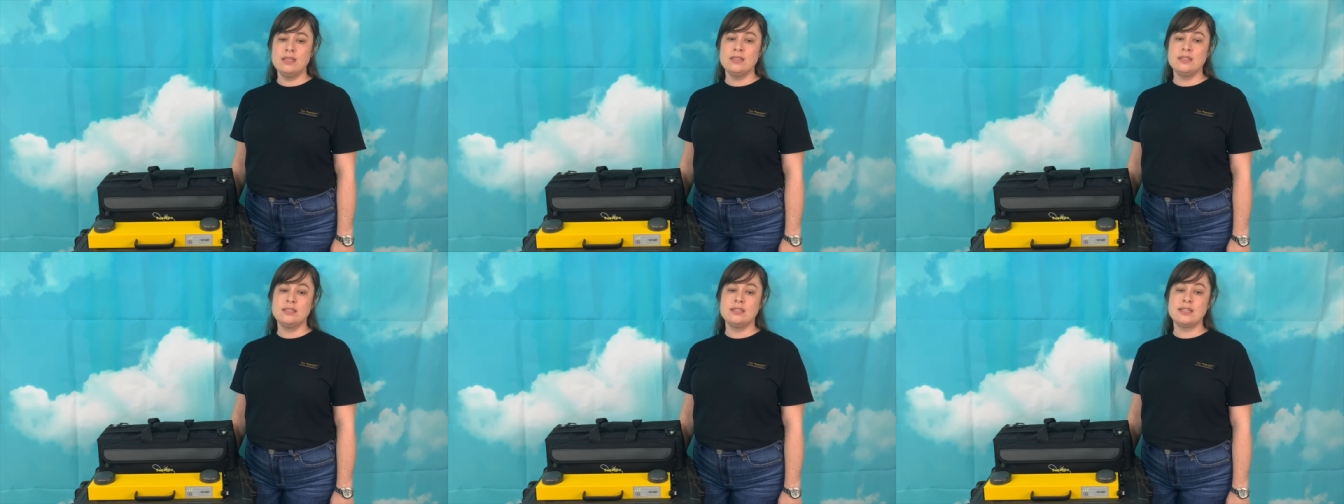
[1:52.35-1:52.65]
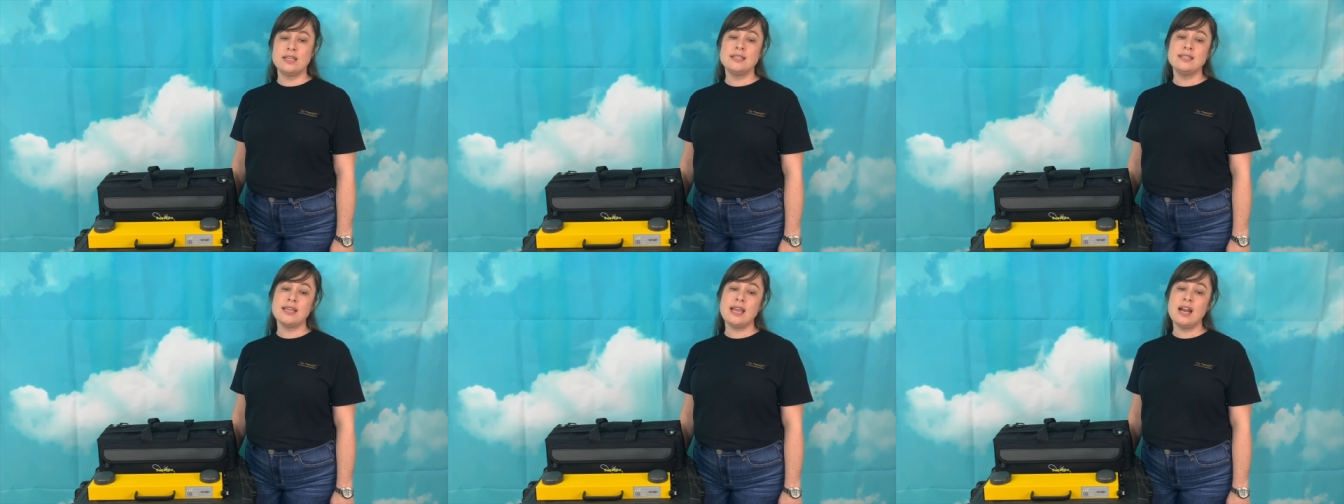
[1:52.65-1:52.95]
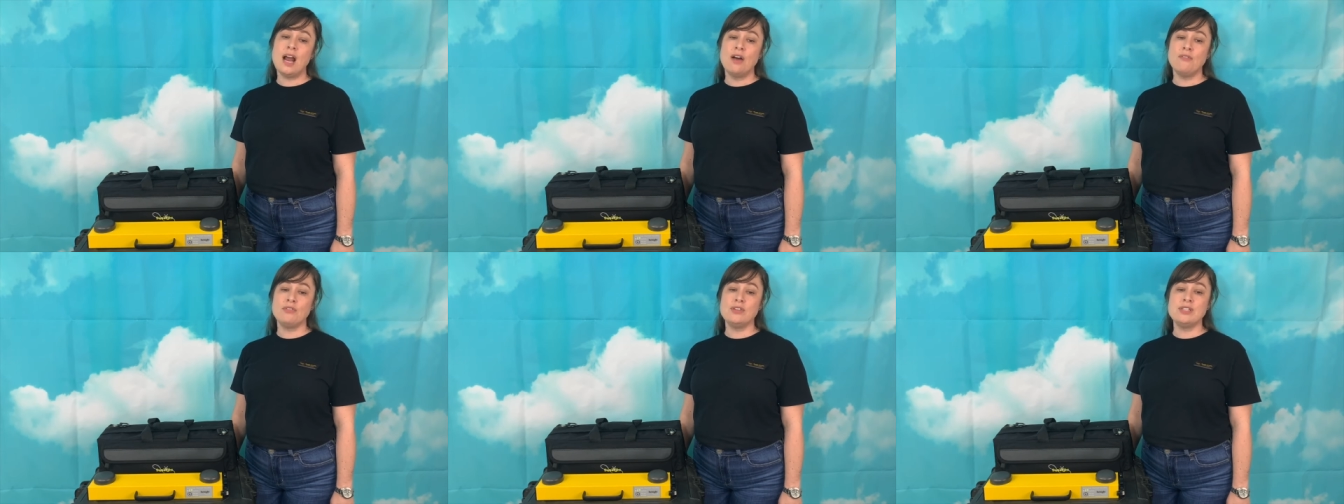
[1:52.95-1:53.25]
Sunsight
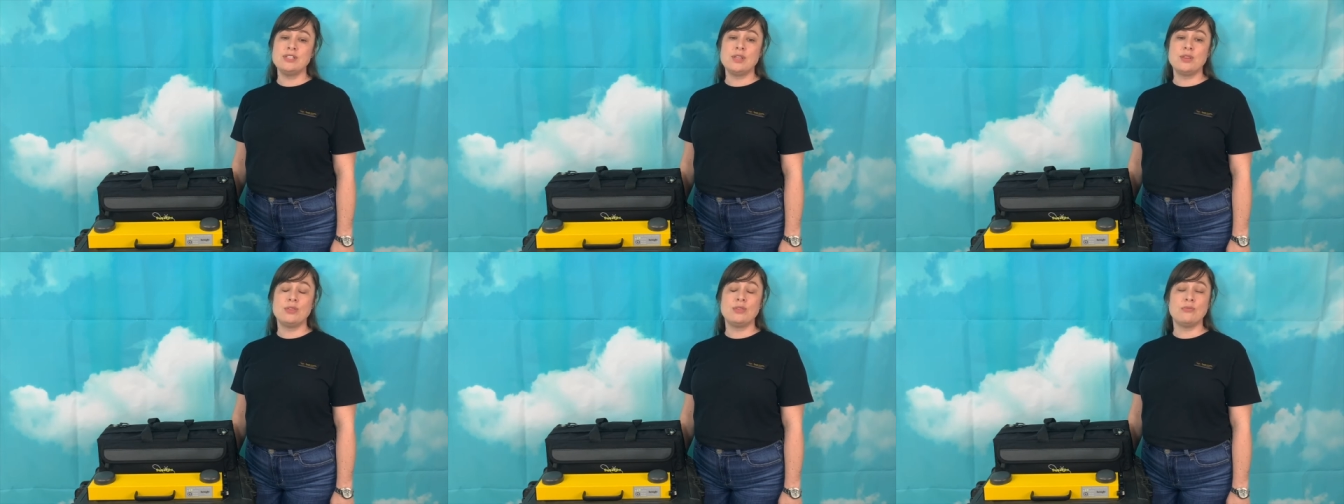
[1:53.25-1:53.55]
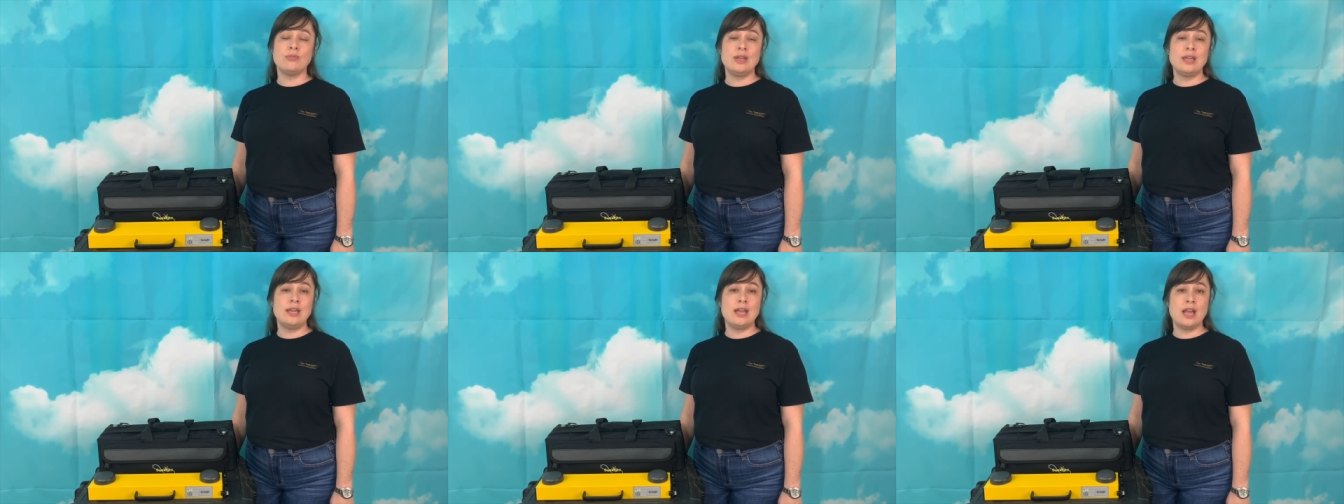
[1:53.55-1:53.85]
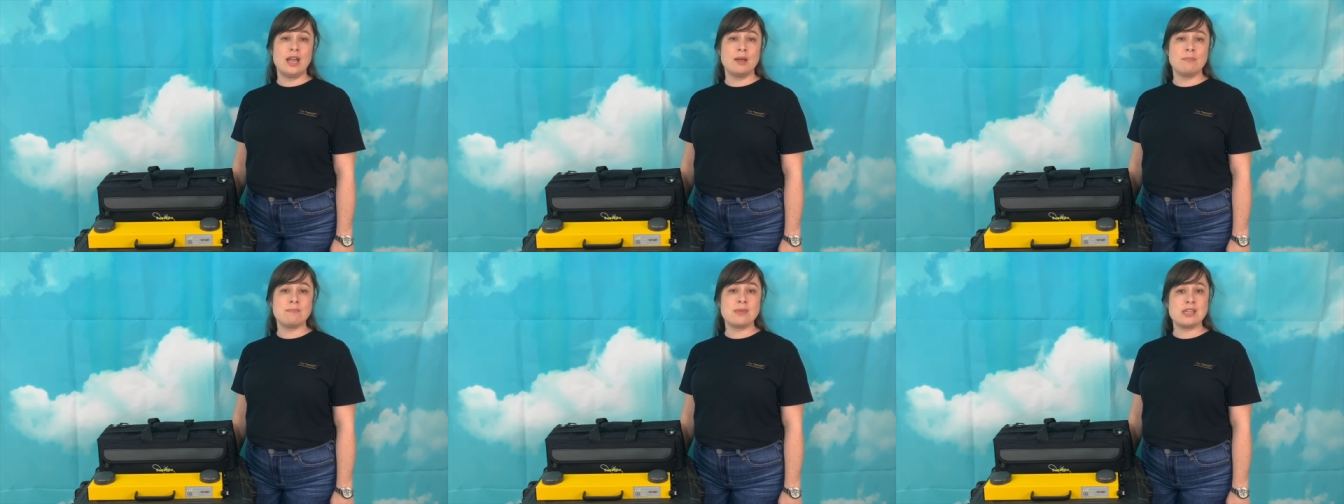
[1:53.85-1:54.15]
offers a
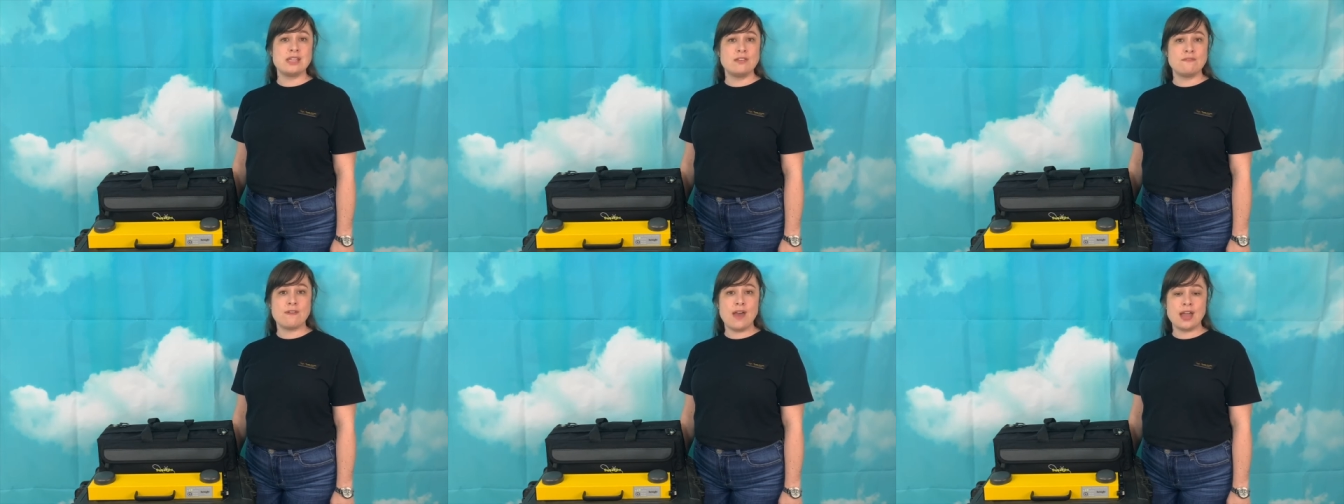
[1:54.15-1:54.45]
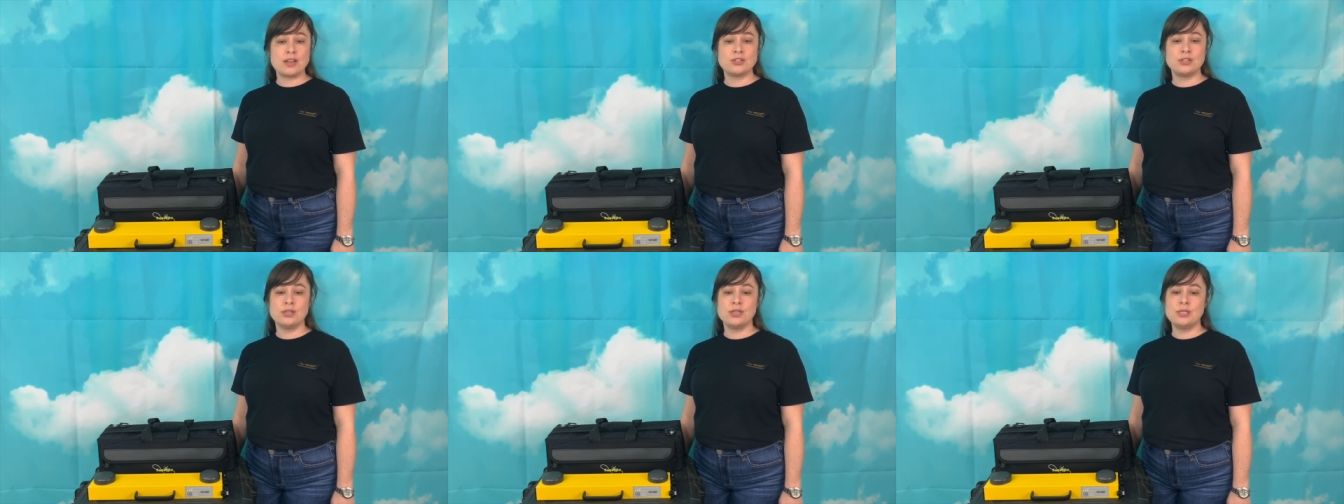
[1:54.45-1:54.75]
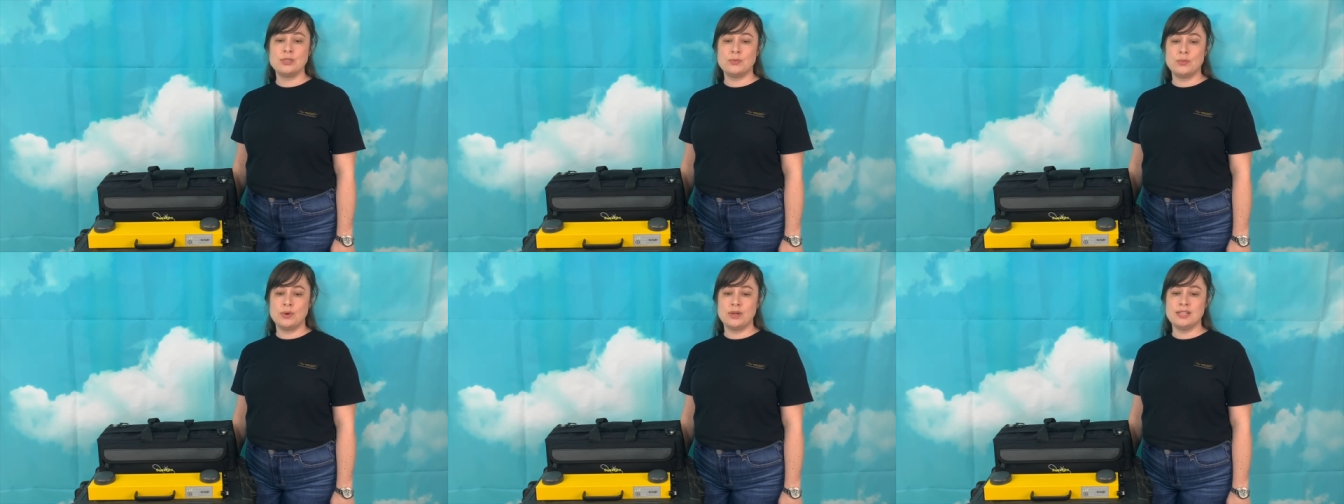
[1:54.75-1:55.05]
three-year
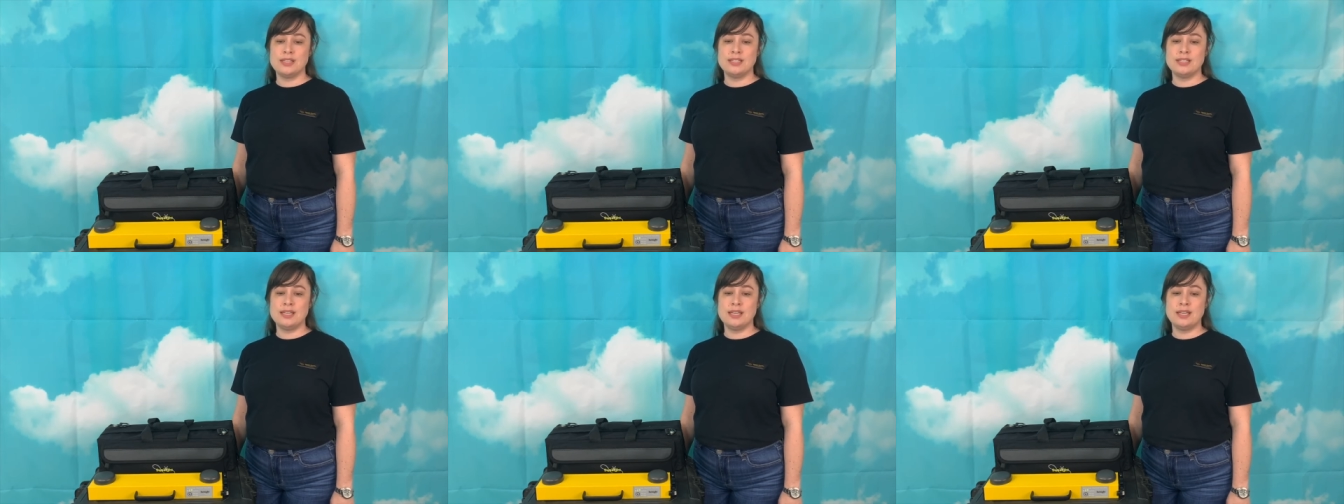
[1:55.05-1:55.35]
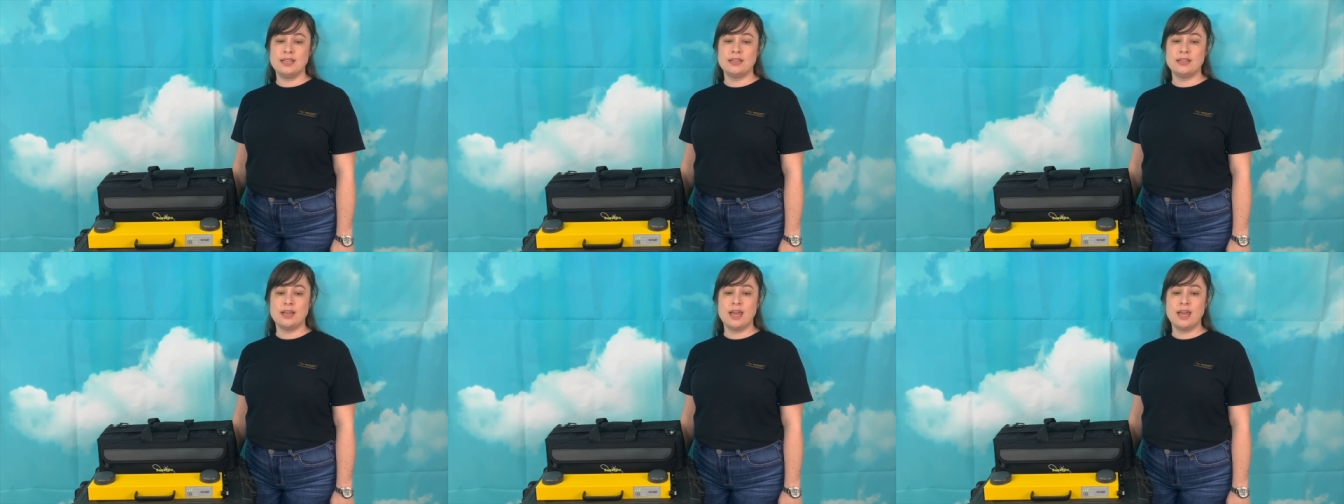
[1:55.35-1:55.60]
manufacturer's warranty